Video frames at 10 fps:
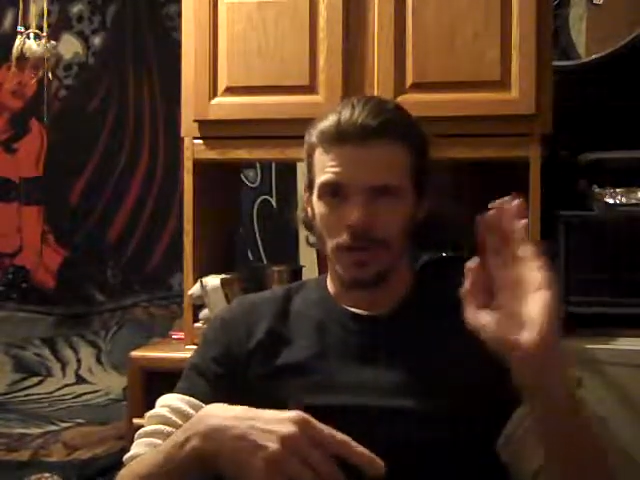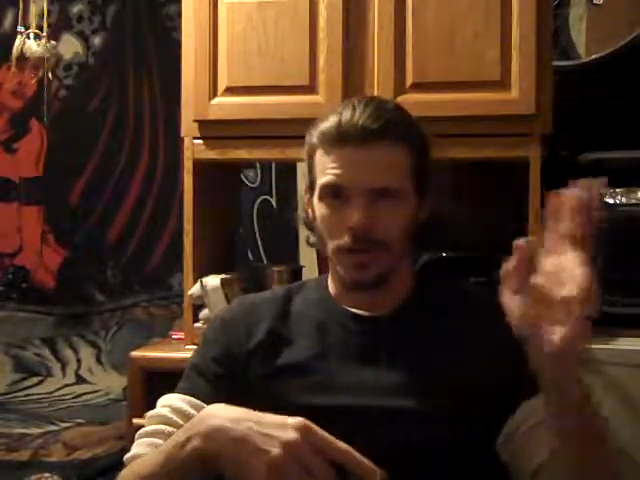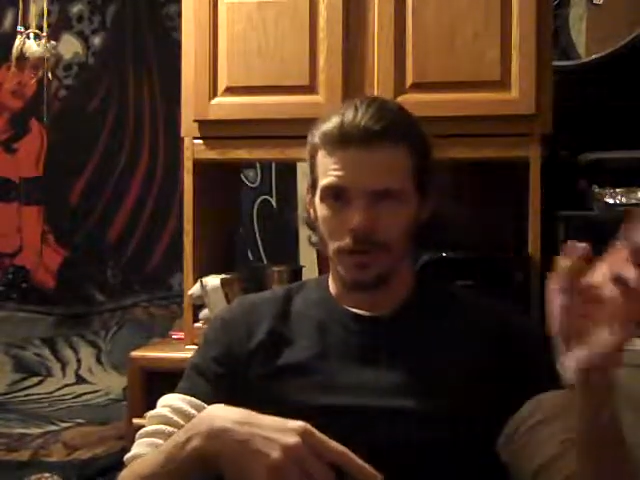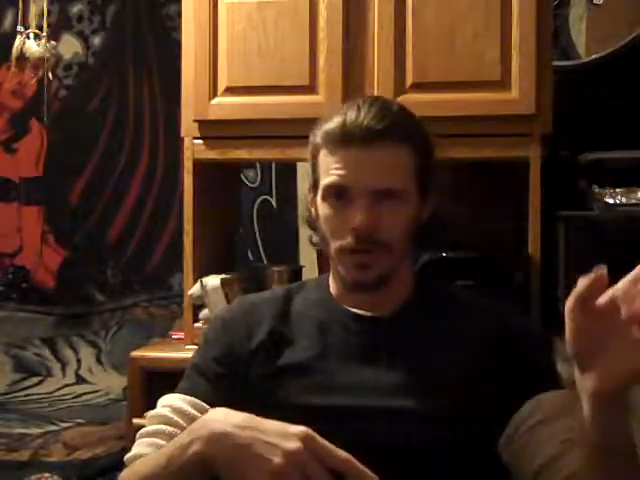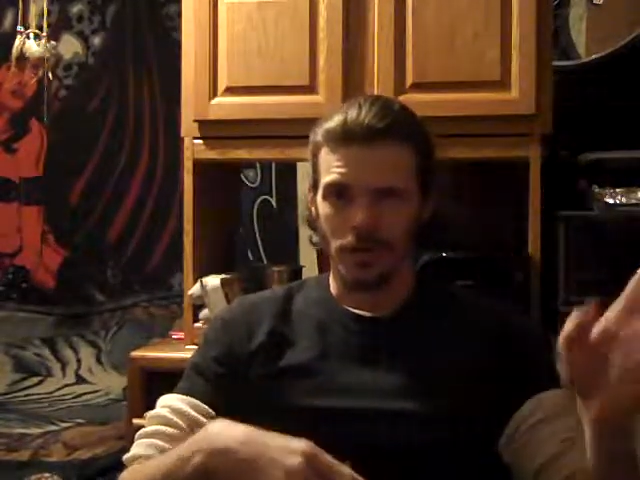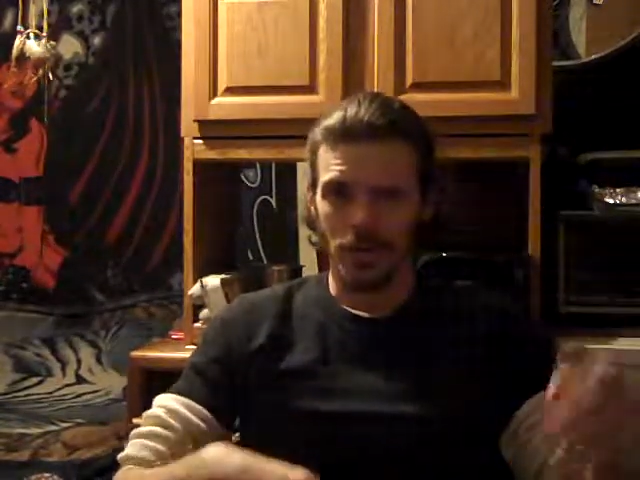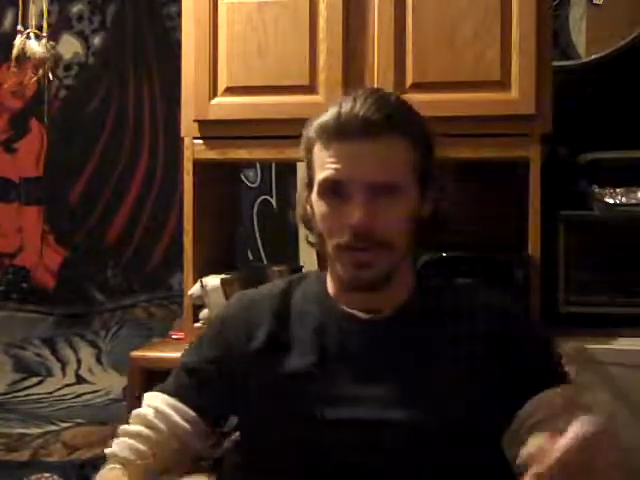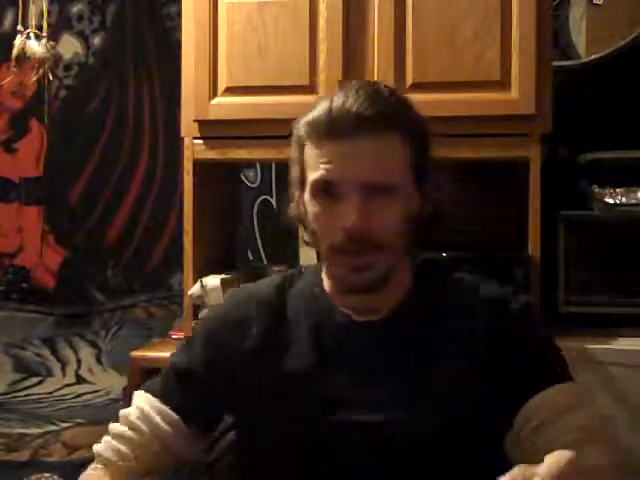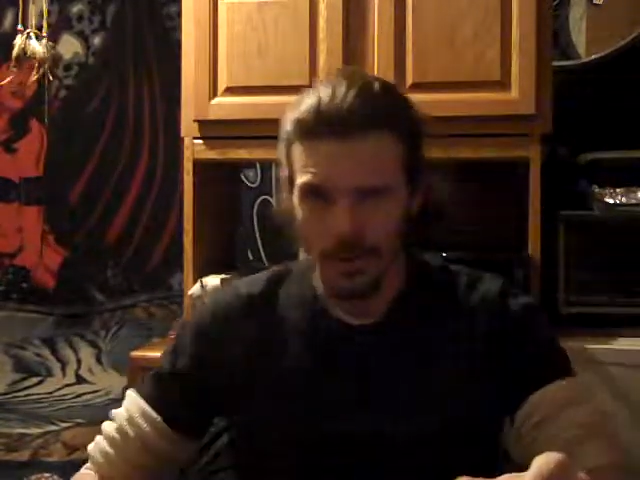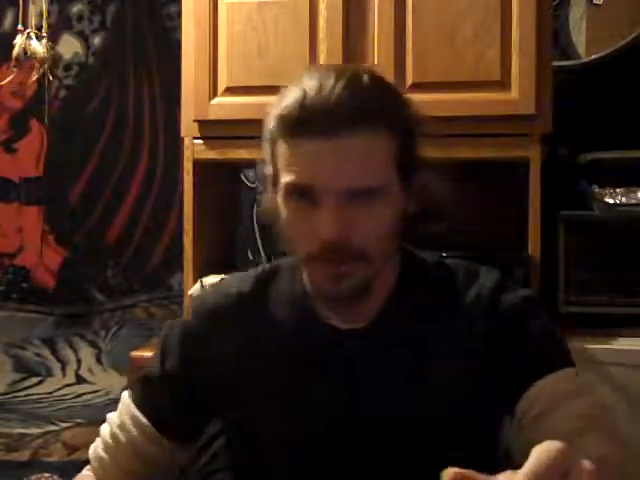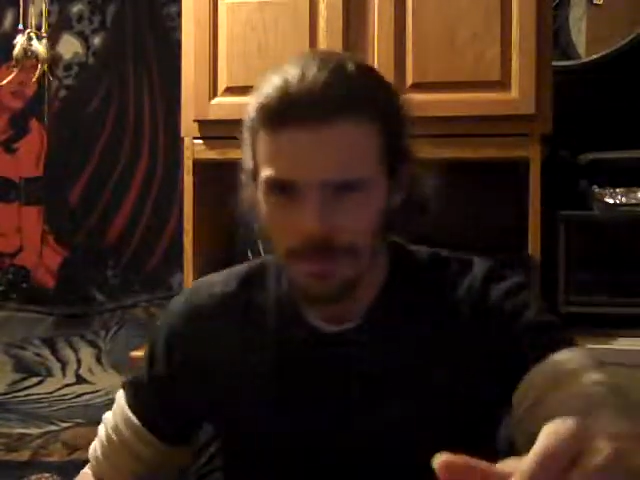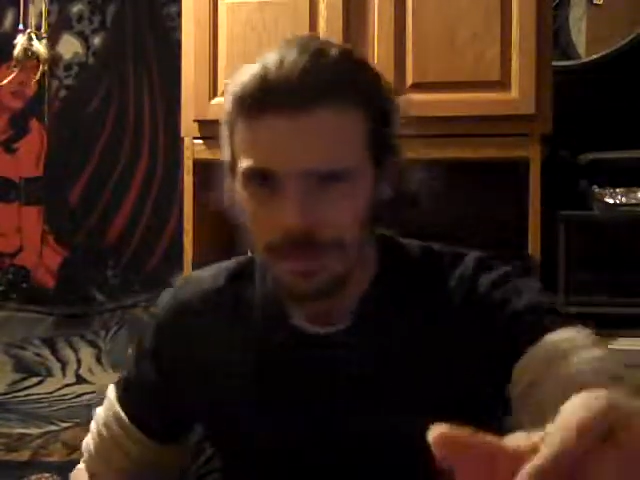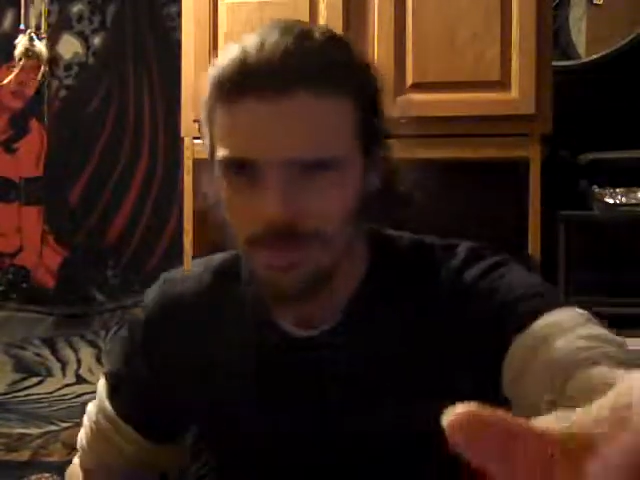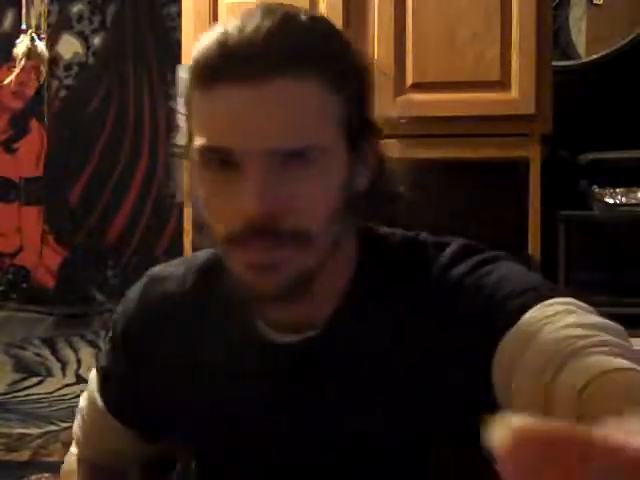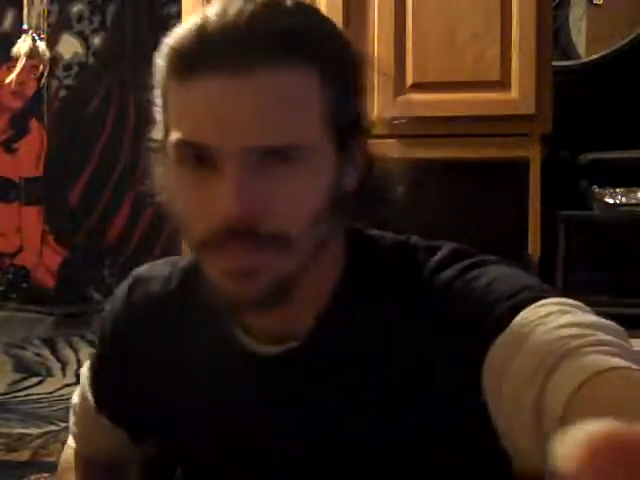talk to you later.